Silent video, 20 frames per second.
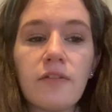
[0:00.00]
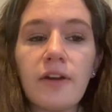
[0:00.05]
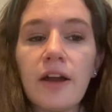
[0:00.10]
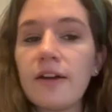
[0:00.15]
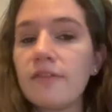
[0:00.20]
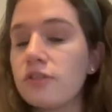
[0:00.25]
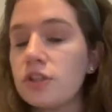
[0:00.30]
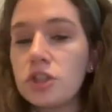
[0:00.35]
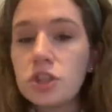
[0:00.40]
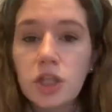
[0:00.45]

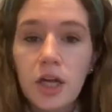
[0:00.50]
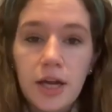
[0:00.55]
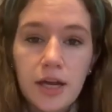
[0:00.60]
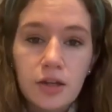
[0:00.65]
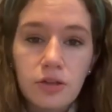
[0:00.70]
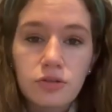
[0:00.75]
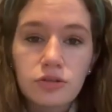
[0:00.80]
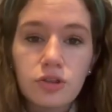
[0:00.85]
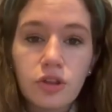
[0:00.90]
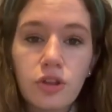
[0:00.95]
every
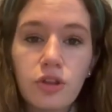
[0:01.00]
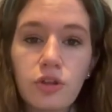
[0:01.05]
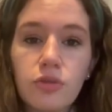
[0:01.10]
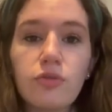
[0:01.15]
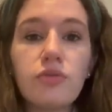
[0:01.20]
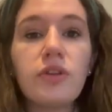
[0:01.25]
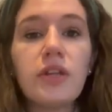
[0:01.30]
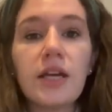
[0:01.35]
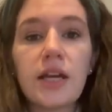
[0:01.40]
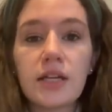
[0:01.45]
child
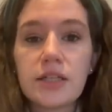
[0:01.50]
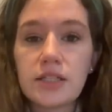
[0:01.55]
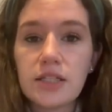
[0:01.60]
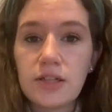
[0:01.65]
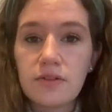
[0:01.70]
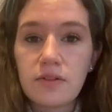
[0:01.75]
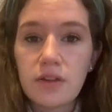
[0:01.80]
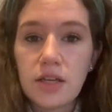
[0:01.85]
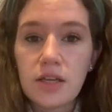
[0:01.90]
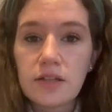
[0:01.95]
through the
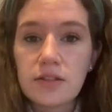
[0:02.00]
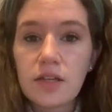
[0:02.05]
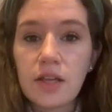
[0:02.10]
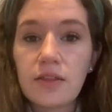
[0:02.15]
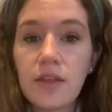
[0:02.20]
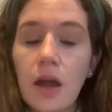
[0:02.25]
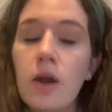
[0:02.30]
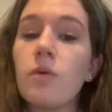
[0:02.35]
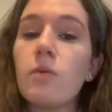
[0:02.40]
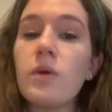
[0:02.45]
activities
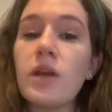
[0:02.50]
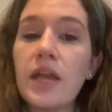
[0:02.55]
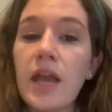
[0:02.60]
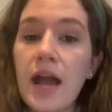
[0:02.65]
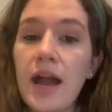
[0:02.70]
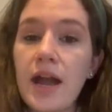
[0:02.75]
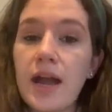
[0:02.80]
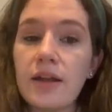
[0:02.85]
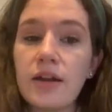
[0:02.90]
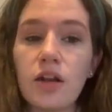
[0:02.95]
that we
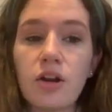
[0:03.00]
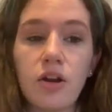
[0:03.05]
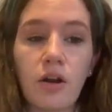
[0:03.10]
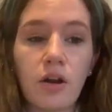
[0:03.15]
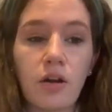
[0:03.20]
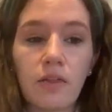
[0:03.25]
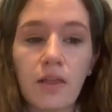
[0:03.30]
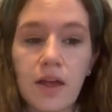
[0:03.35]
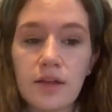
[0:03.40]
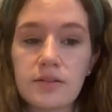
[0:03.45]
had in
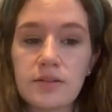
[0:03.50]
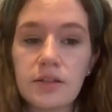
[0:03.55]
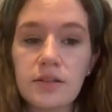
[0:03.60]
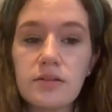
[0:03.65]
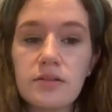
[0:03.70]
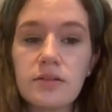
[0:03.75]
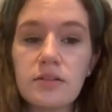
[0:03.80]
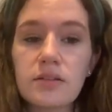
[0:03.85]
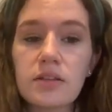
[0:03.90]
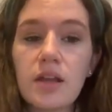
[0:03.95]
our
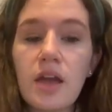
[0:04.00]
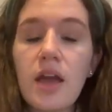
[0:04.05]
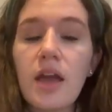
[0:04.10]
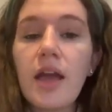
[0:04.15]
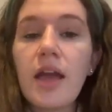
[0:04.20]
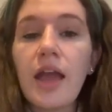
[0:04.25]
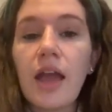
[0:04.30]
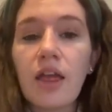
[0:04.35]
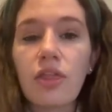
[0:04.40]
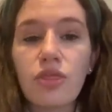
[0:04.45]
lessons
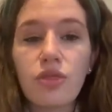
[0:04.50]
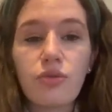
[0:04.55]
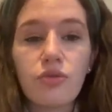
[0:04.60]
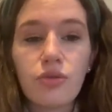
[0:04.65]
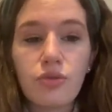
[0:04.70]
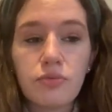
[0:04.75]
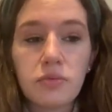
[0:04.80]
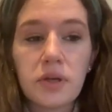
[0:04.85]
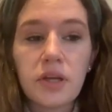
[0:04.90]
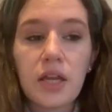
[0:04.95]
and through
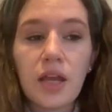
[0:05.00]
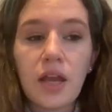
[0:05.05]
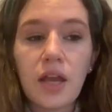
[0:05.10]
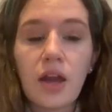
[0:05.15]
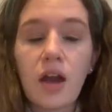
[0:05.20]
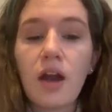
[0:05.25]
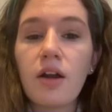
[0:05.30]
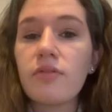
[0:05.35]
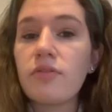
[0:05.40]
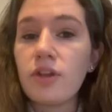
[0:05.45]
the reading
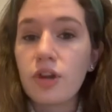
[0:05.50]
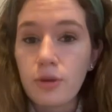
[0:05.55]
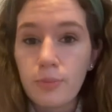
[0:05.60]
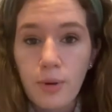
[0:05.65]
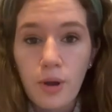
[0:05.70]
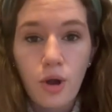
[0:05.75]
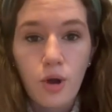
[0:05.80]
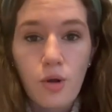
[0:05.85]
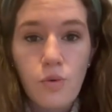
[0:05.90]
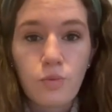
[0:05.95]
of their
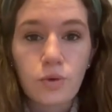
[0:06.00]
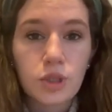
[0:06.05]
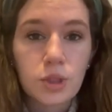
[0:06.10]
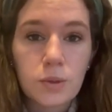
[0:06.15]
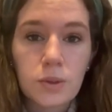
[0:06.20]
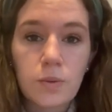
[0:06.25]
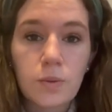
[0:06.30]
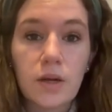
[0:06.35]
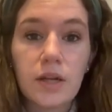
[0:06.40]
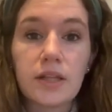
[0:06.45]
poem, which
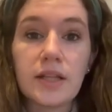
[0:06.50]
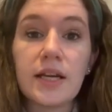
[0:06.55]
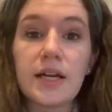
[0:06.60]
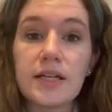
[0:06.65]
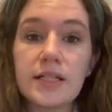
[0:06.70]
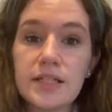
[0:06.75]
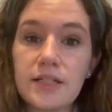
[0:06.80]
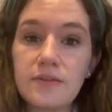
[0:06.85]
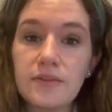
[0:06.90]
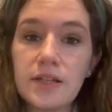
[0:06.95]
was one of the
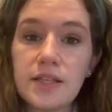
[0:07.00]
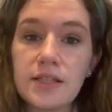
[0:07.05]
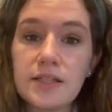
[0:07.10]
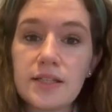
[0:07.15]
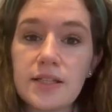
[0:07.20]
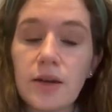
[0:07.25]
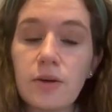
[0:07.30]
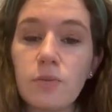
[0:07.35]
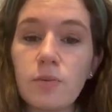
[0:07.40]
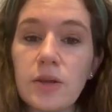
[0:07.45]
activities
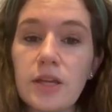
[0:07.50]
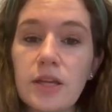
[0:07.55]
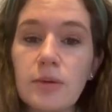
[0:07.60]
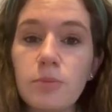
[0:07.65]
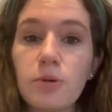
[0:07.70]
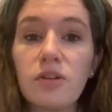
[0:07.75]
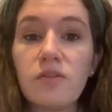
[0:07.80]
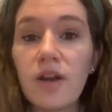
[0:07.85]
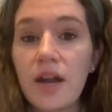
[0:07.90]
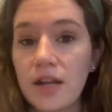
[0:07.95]
that we
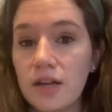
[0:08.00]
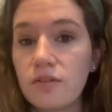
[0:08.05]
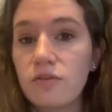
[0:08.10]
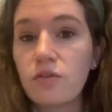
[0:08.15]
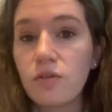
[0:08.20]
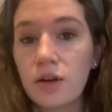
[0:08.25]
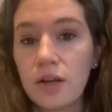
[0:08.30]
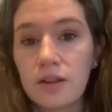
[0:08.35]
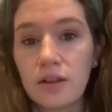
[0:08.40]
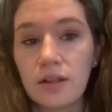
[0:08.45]
provided
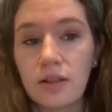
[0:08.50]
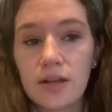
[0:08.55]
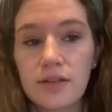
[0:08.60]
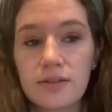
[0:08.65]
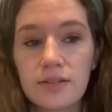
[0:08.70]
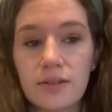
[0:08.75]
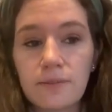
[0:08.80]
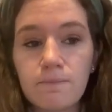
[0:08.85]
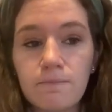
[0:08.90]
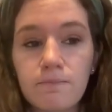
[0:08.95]
for in the
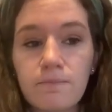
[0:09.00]
lesson.